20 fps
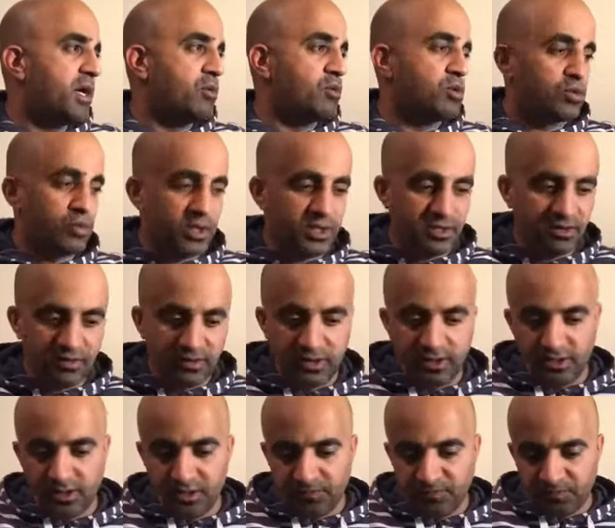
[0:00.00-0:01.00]
I was waiting
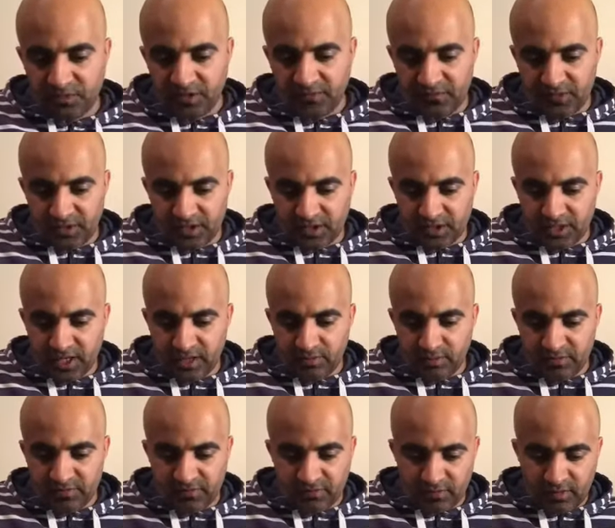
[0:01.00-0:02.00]
for a
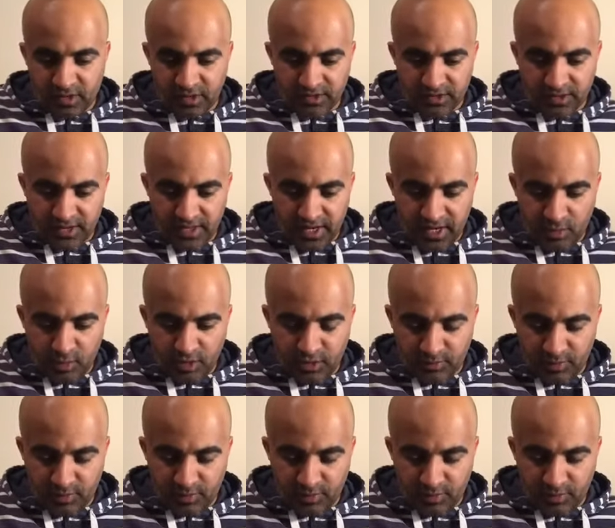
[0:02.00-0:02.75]
statement from Qatar Airways,